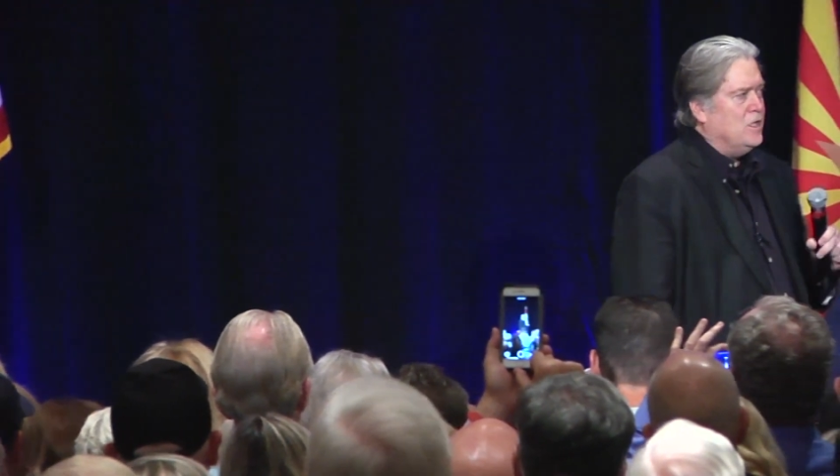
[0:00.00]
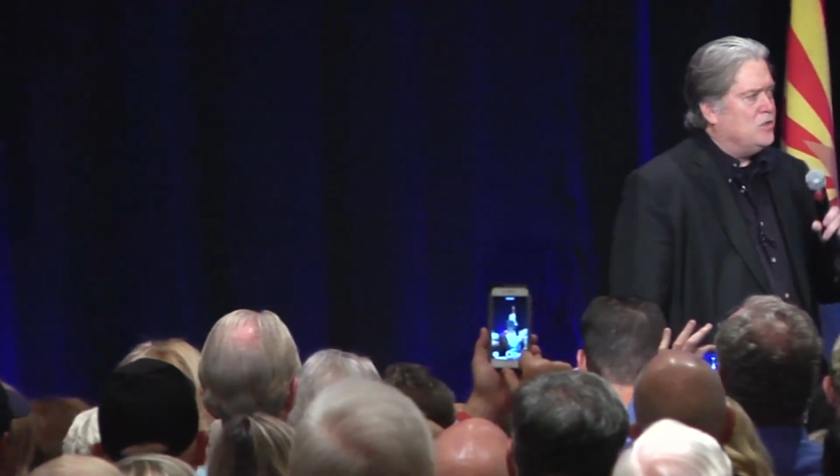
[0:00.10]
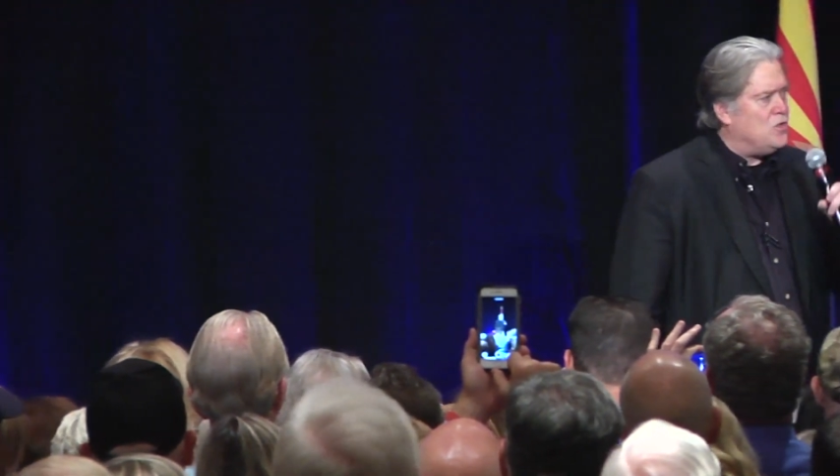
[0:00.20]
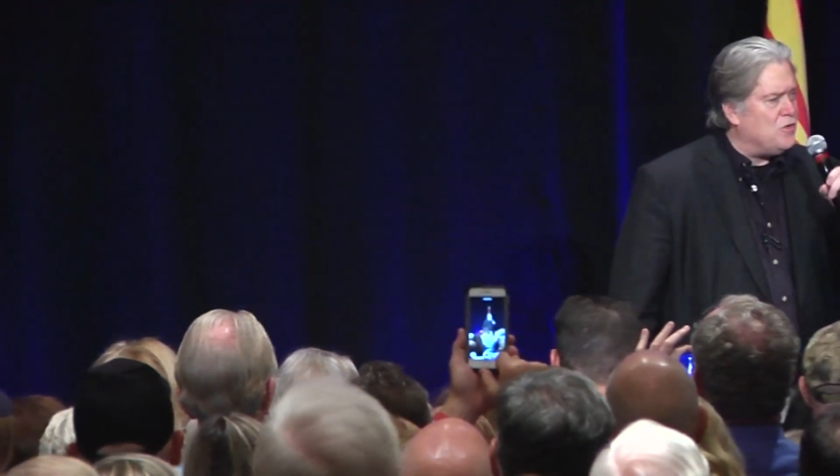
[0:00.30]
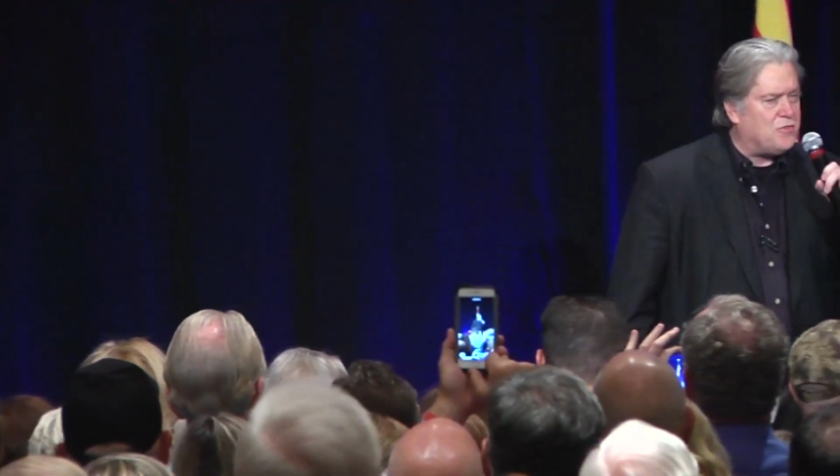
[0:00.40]

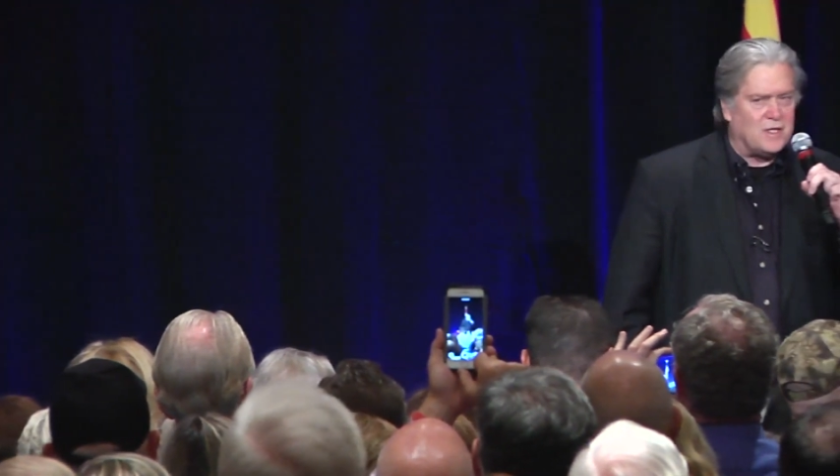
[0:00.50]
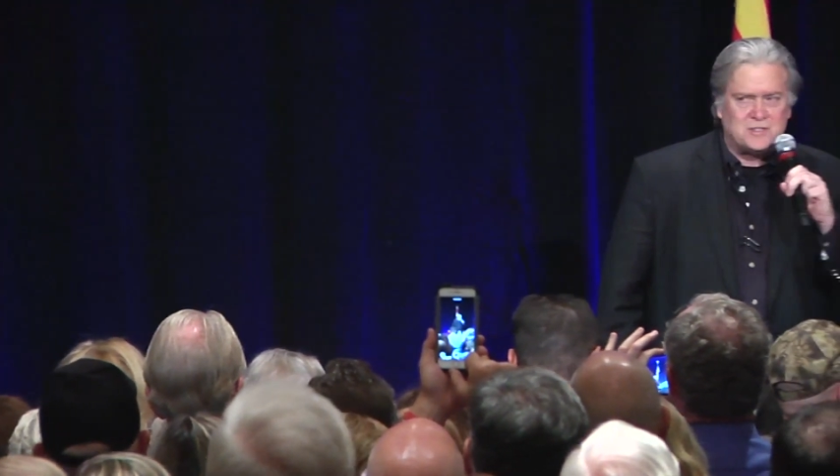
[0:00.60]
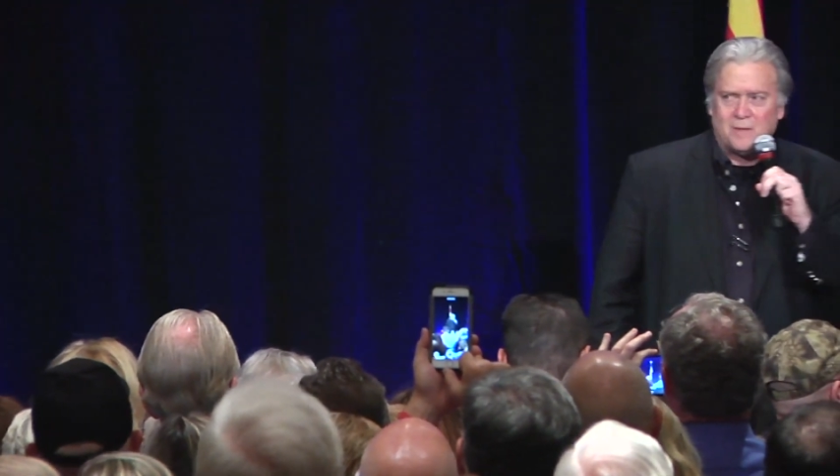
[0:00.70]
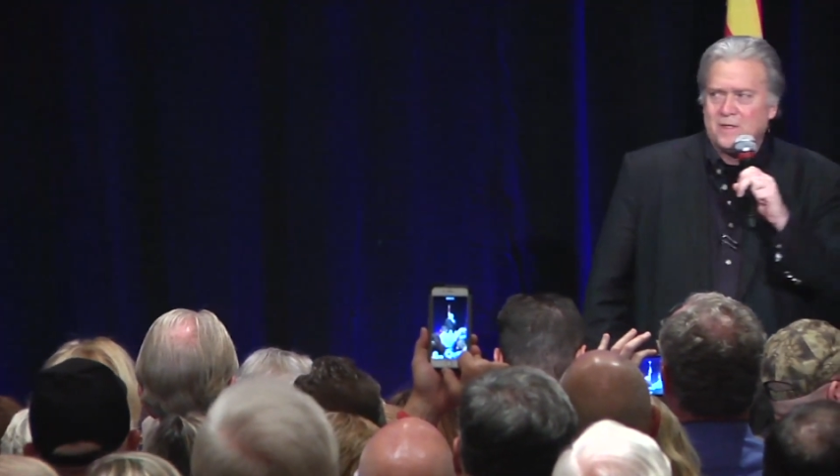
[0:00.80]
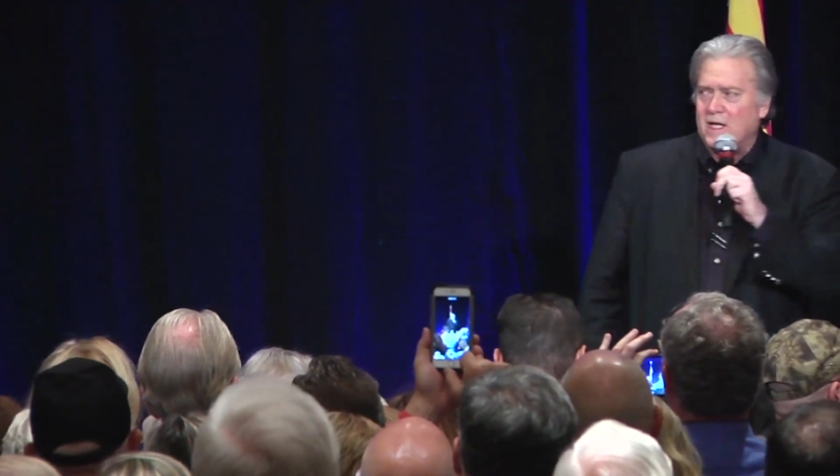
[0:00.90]
Do you think
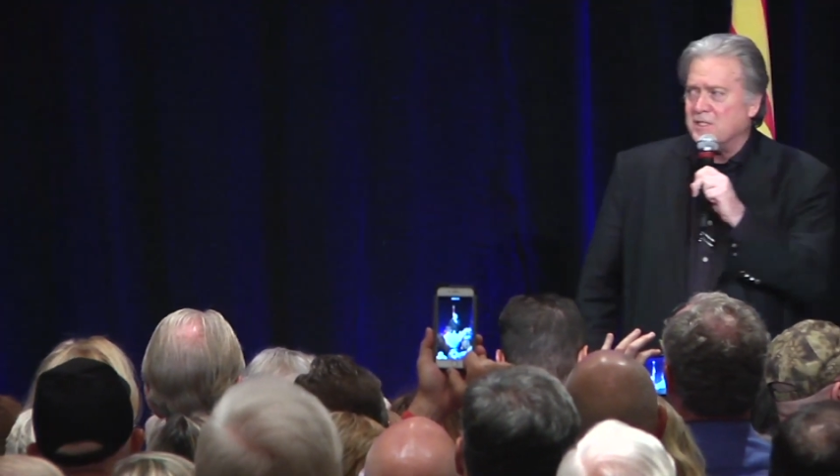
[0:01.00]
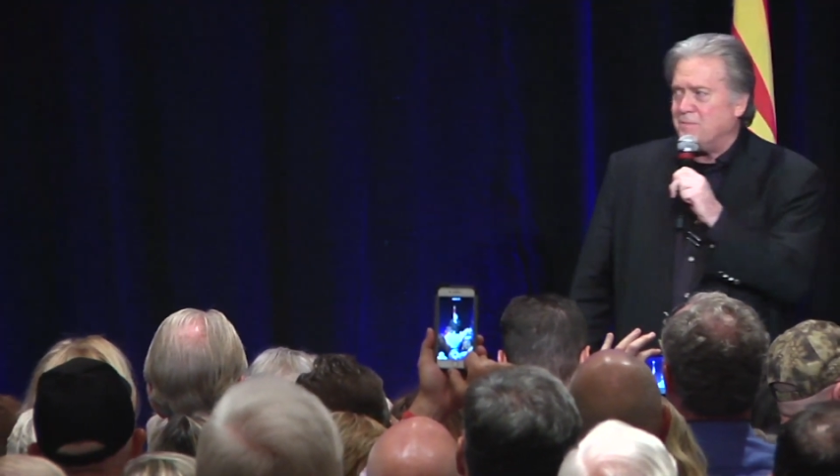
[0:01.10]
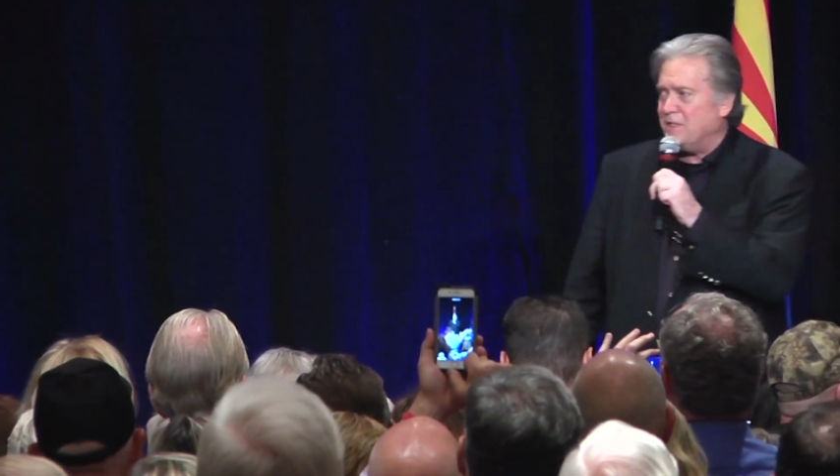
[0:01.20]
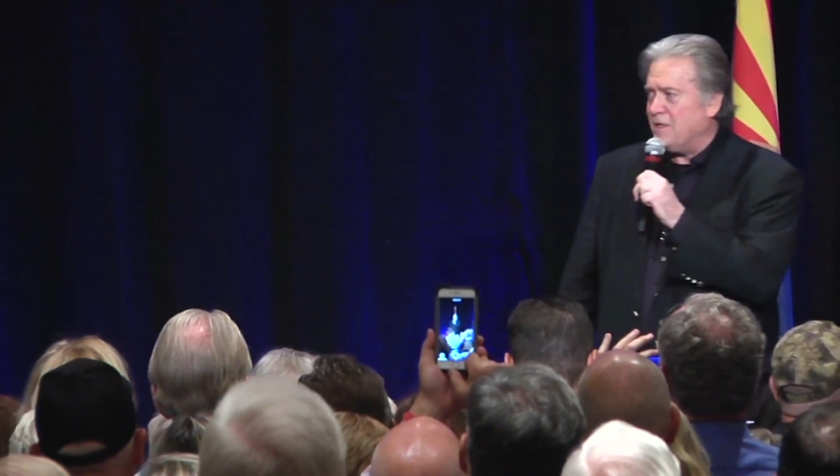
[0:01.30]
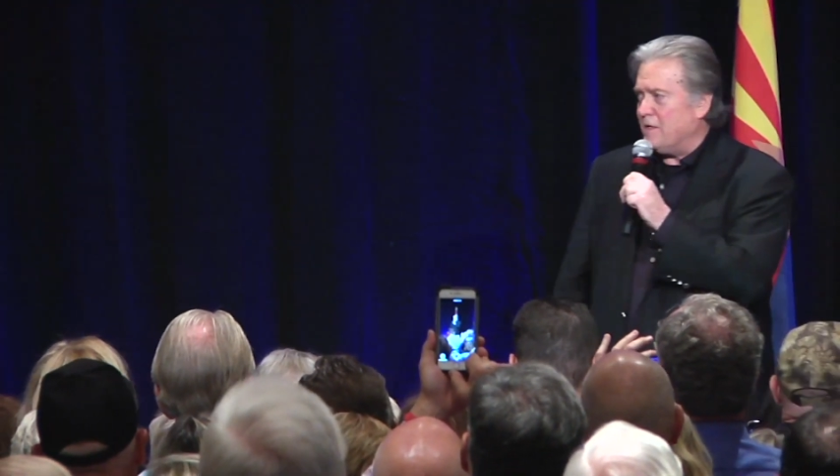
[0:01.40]
something has to
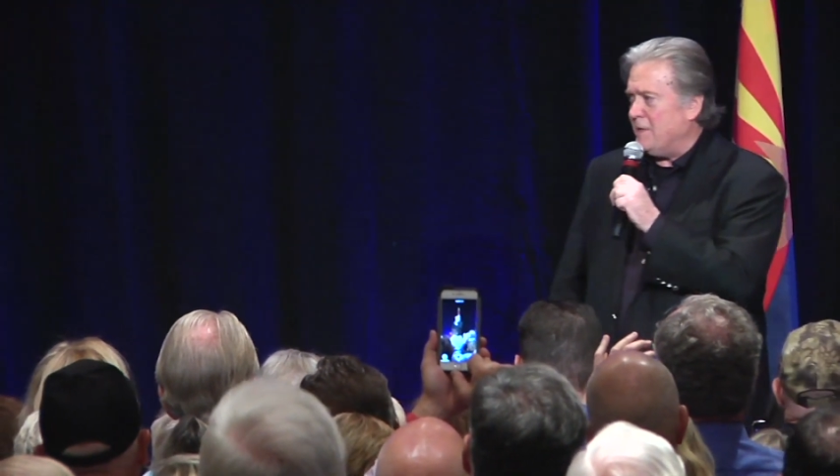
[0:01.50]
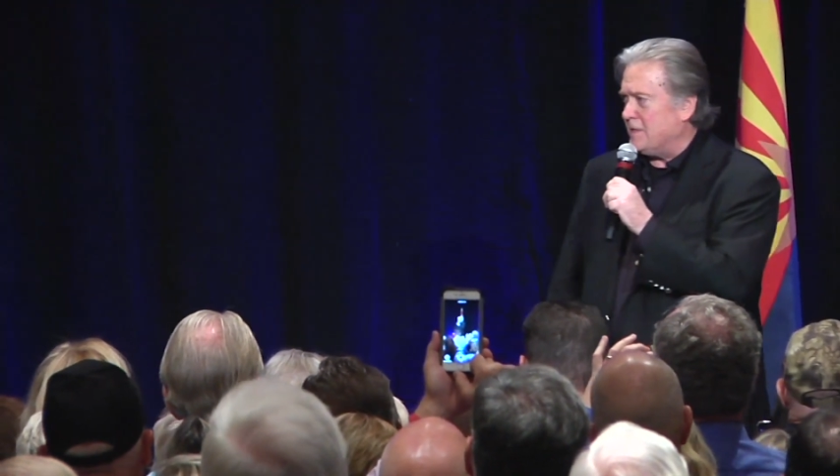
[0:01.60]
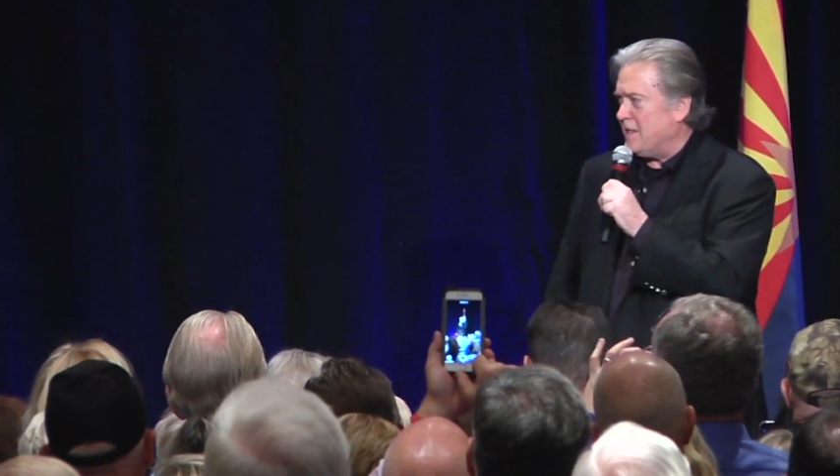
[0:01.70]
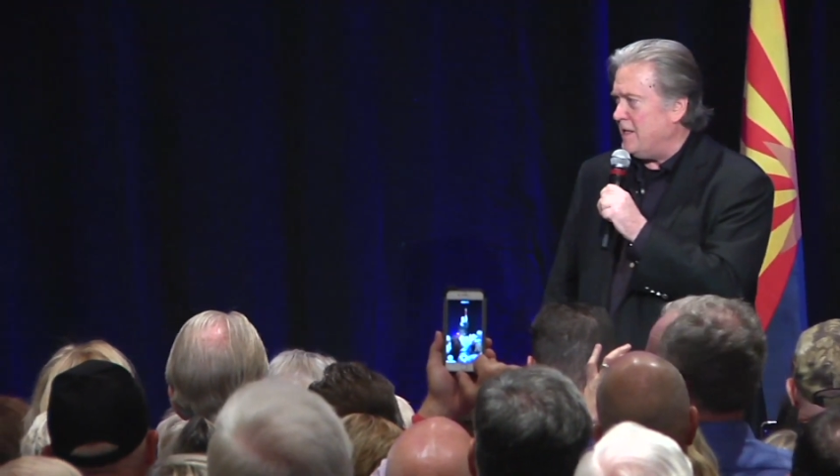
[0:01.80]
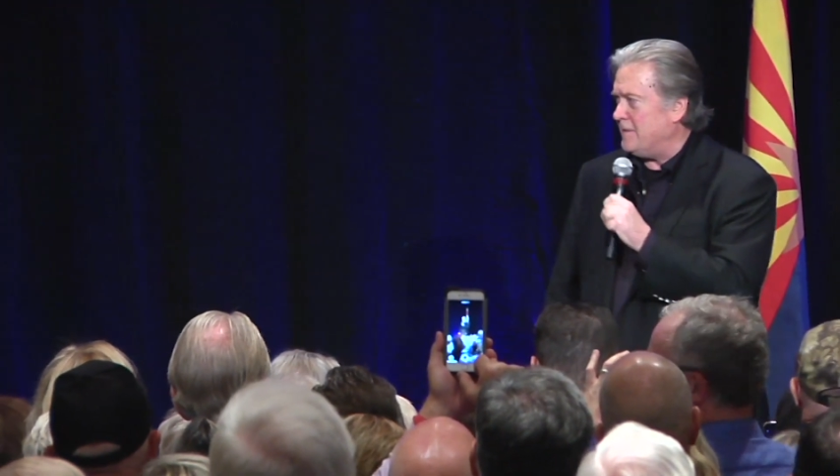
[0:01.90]
be done
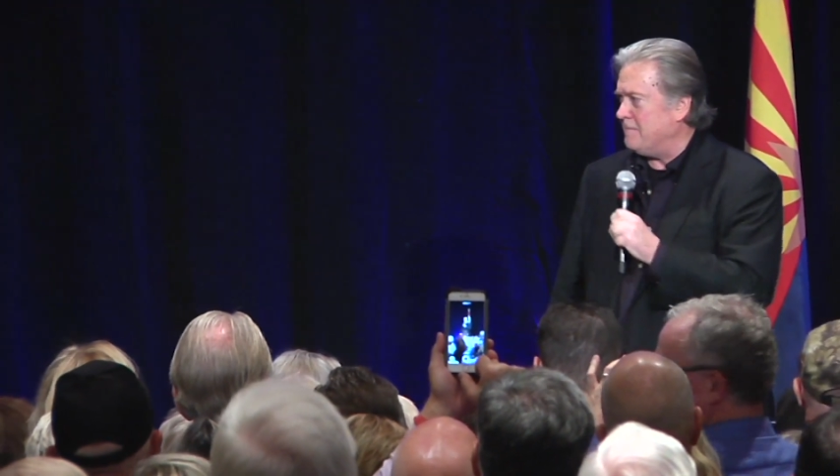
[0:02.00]
about that?